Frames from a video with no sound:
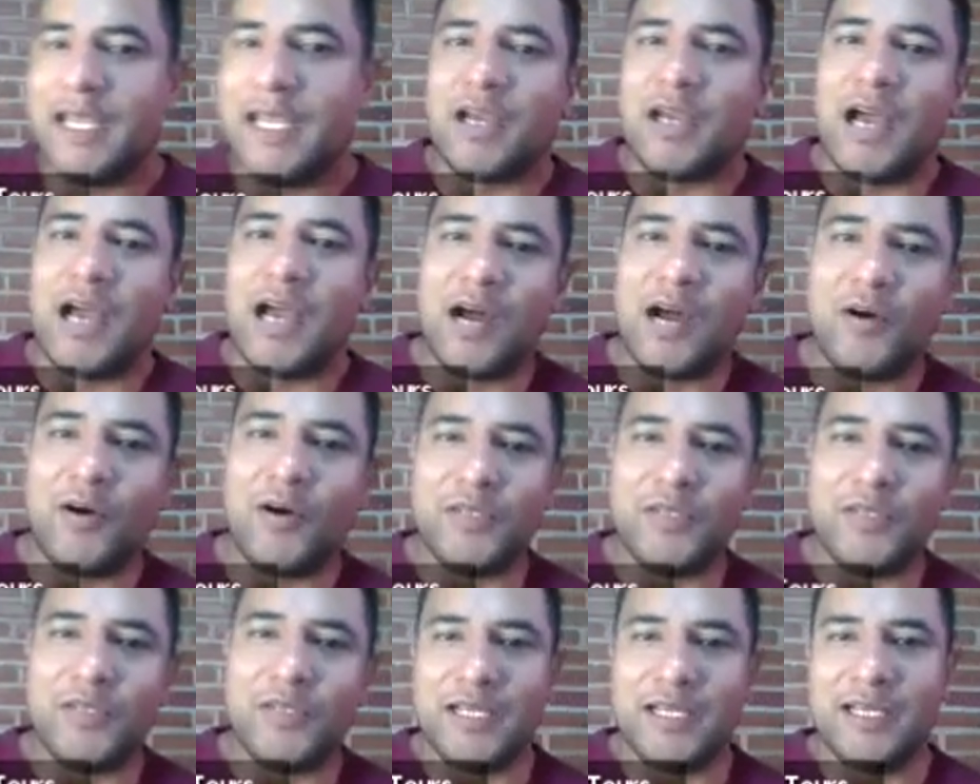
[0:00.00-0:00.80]
how
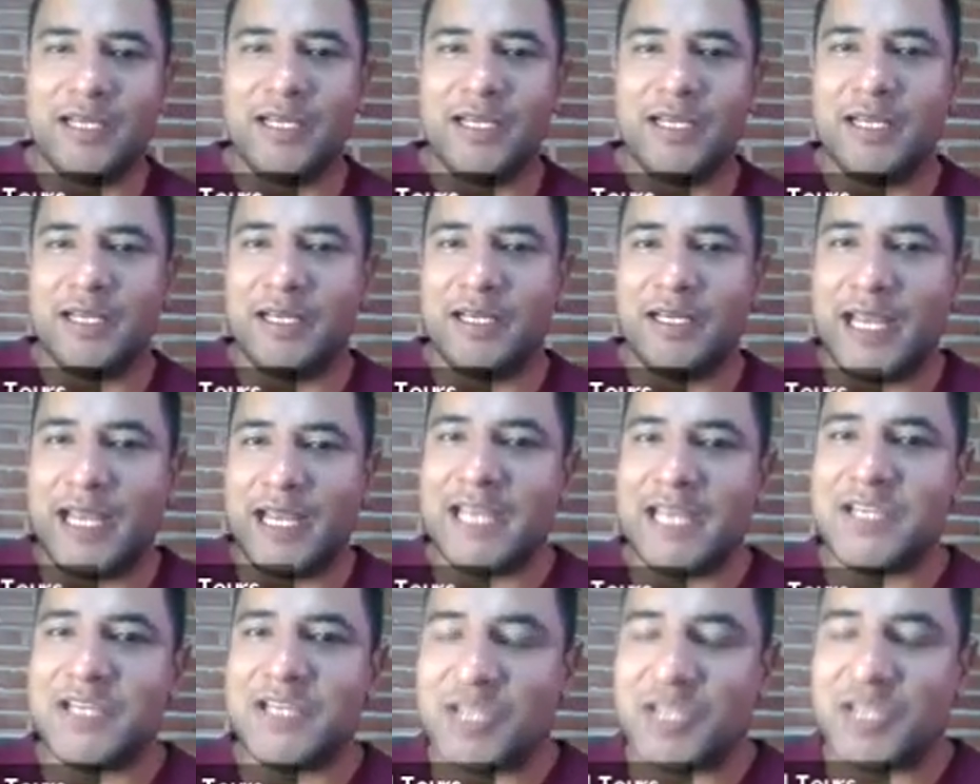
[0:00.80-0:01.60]
the
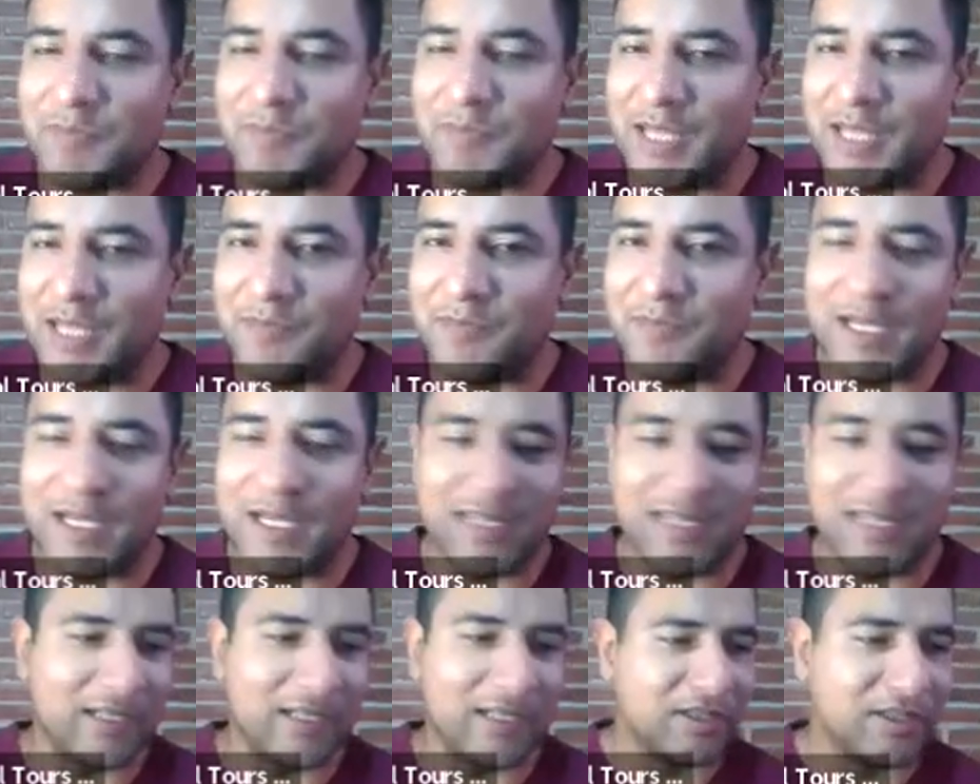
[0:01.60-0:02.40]
ancient
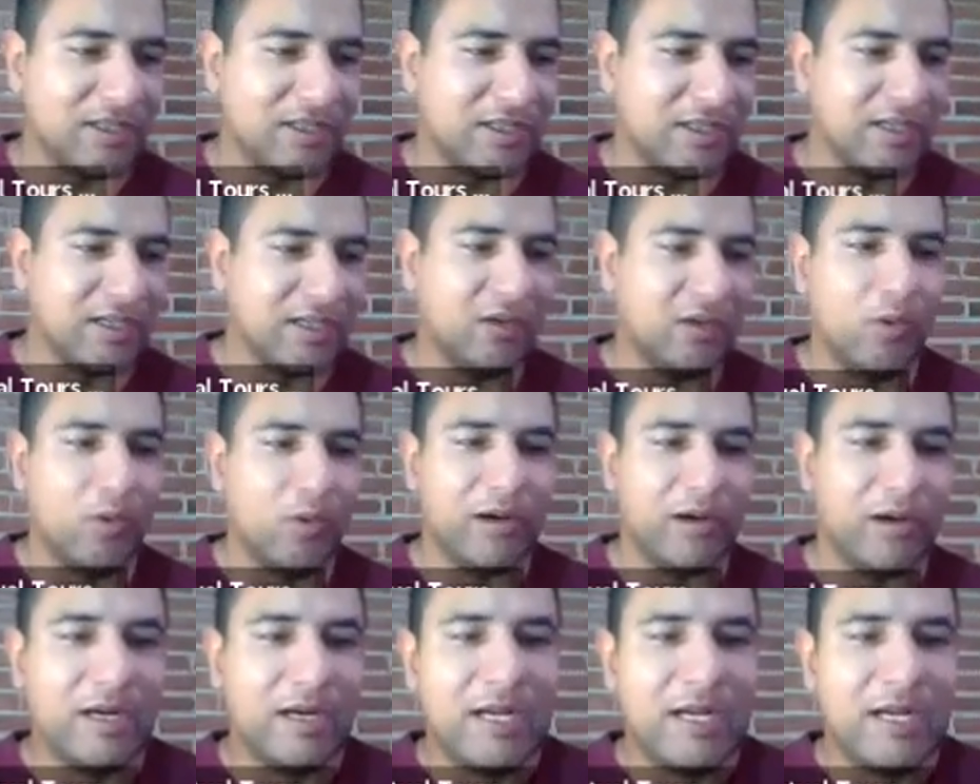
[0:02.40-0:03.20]
mathematics were.
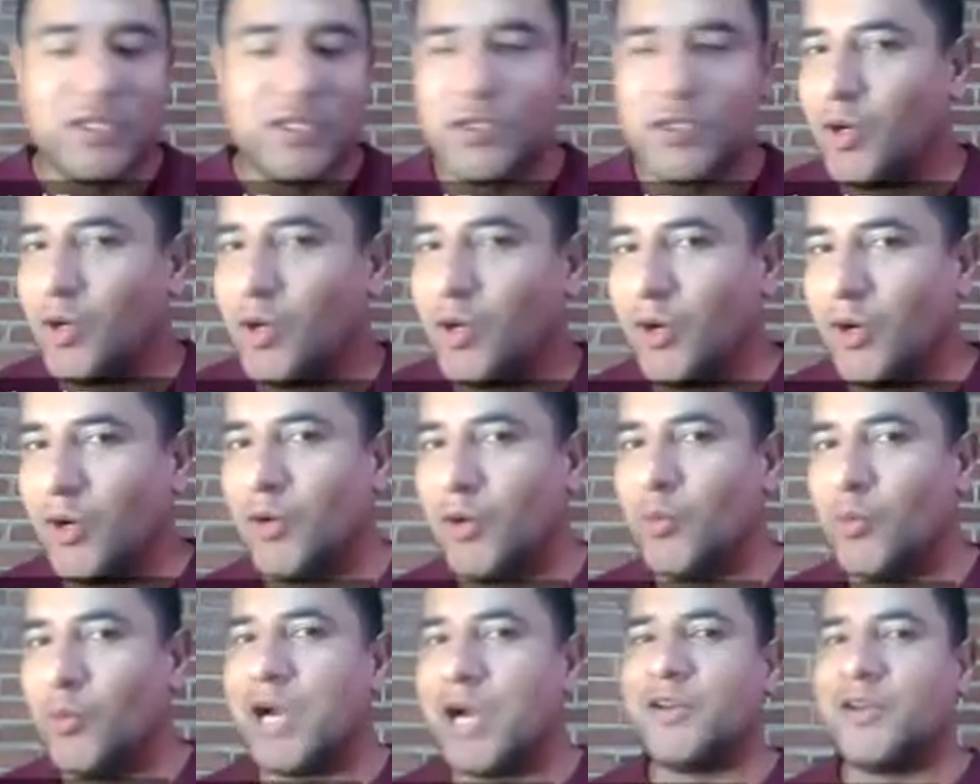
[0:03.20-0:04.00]
So
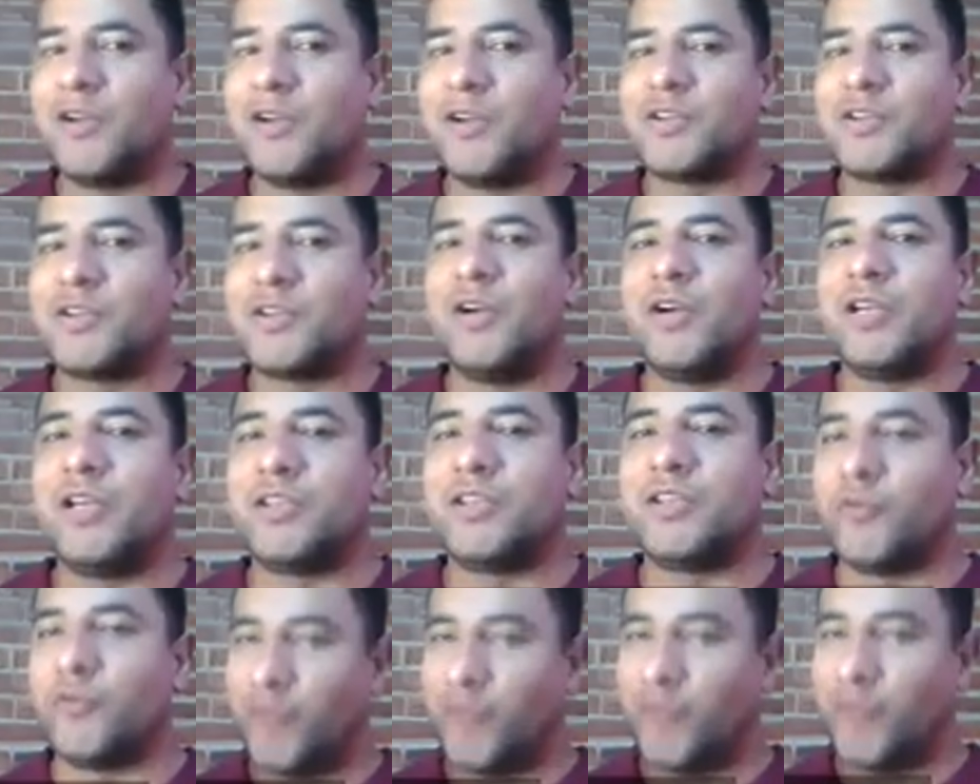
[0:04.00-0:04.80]
we're not going
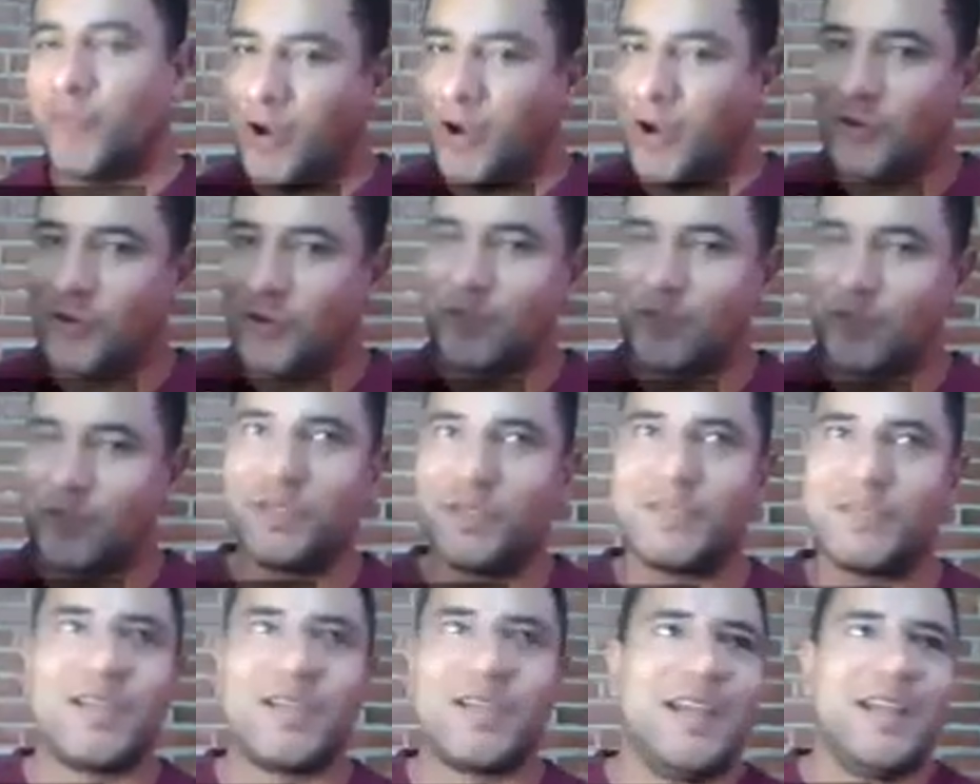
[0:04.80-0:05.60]
to focus
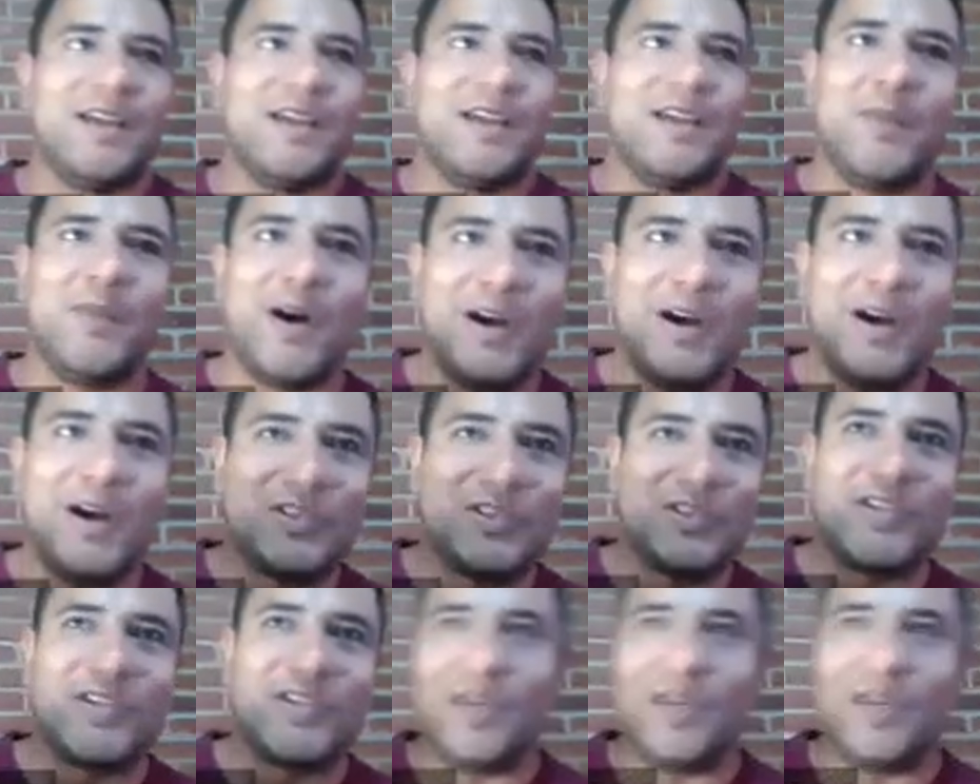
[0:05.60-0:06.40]

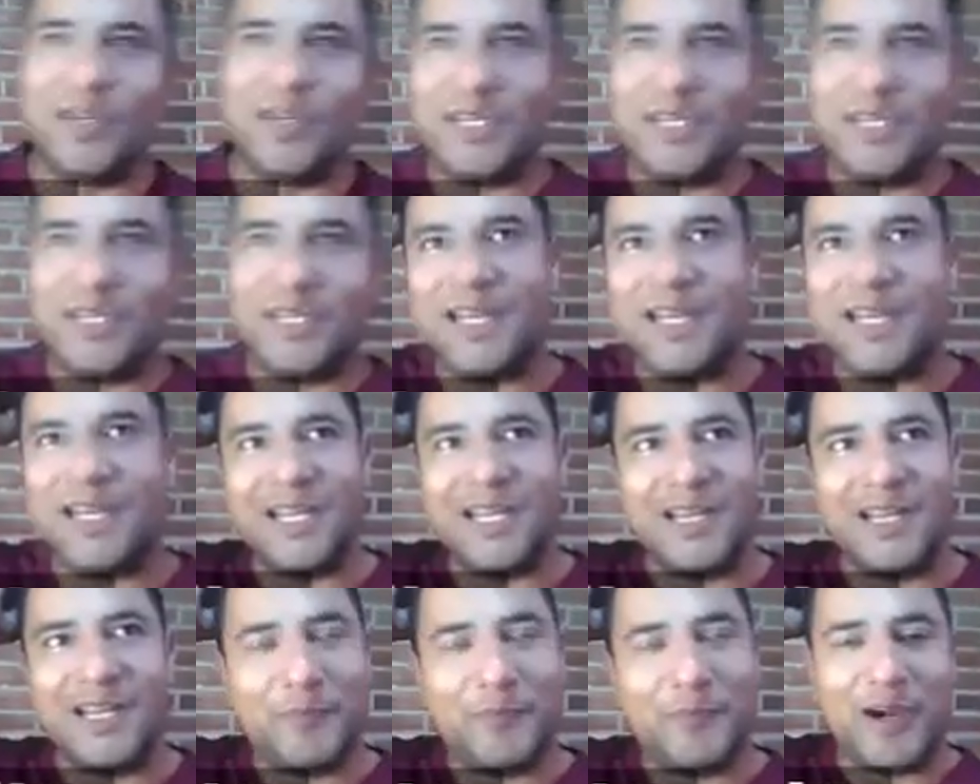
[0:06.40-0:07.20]
much on
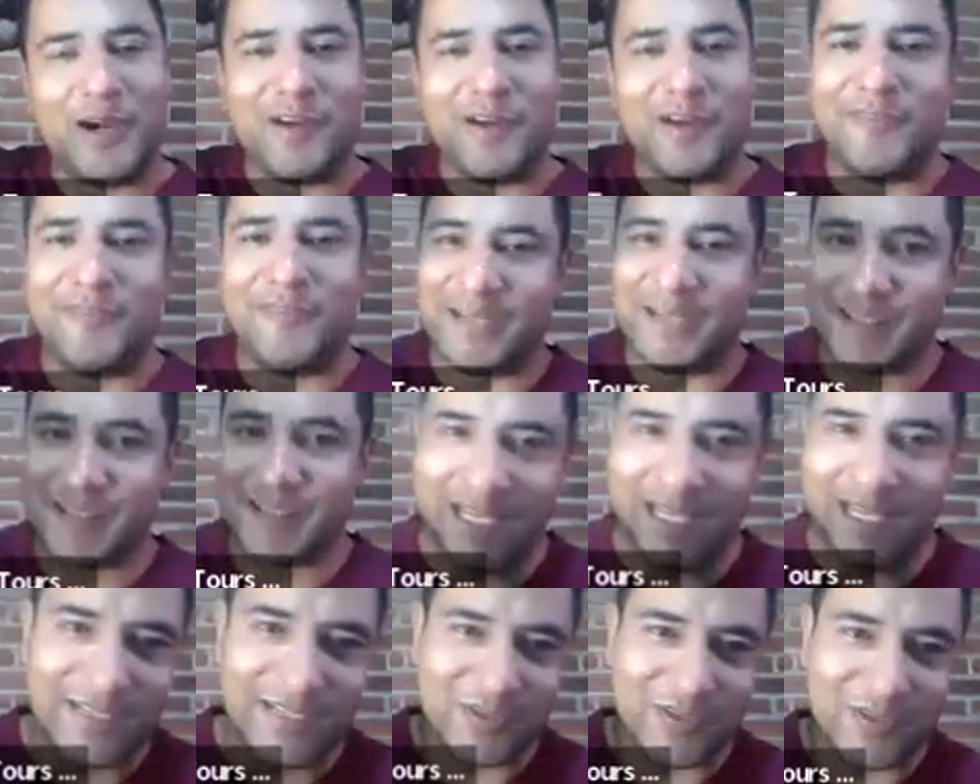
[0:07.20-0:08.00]
perfect
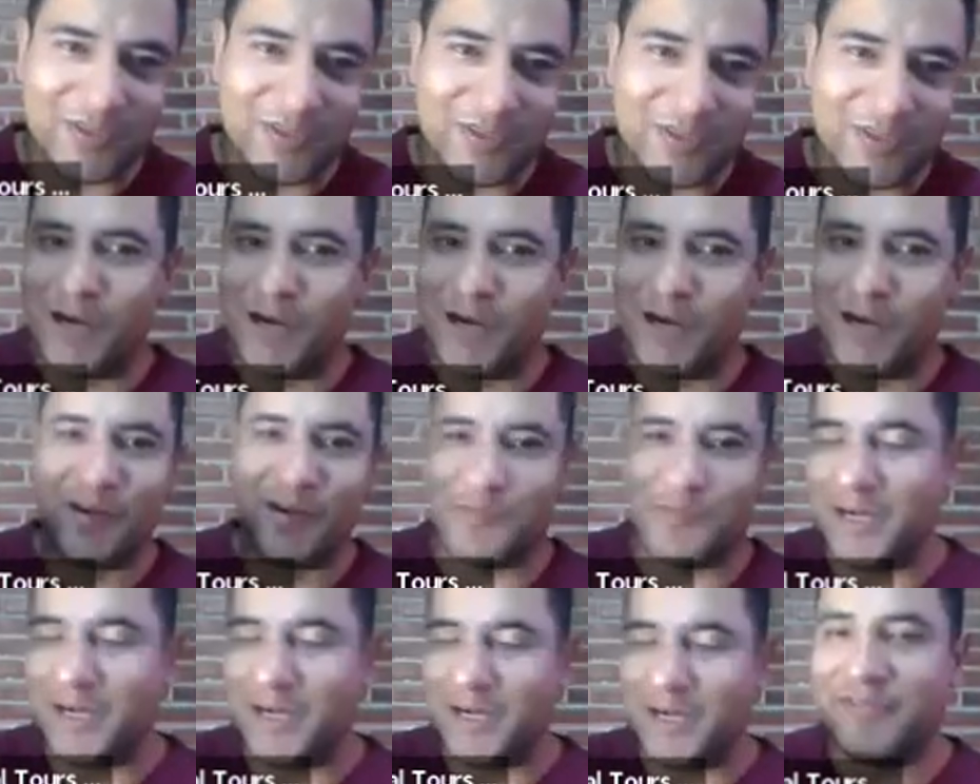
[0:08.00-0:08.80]
and to learn
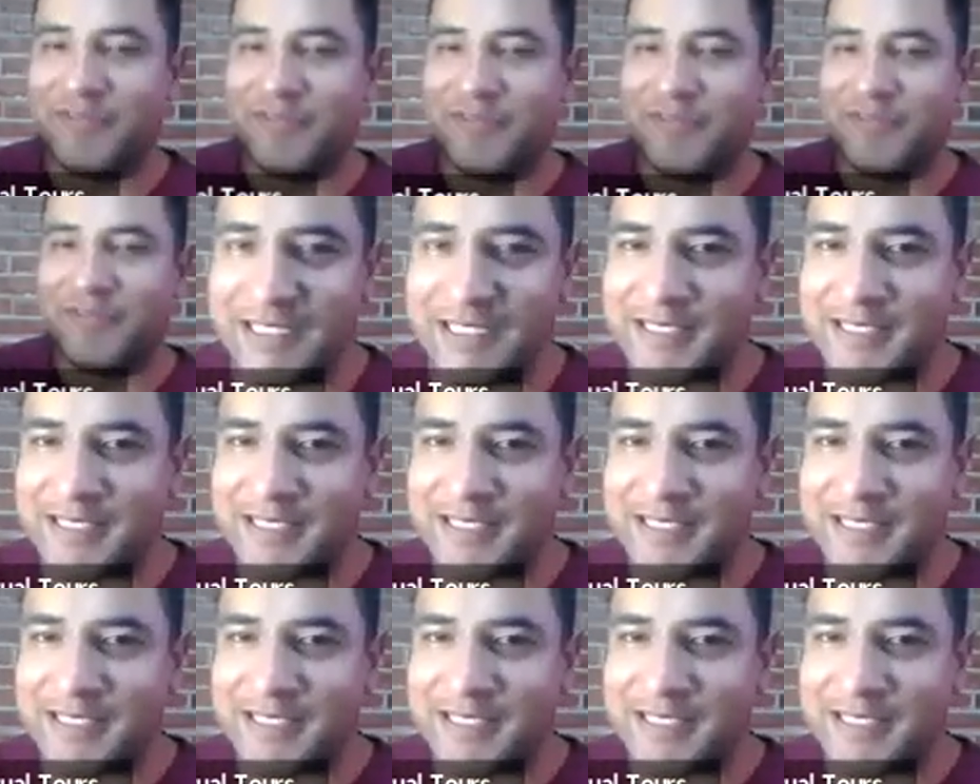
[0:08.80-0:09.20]
perfectly the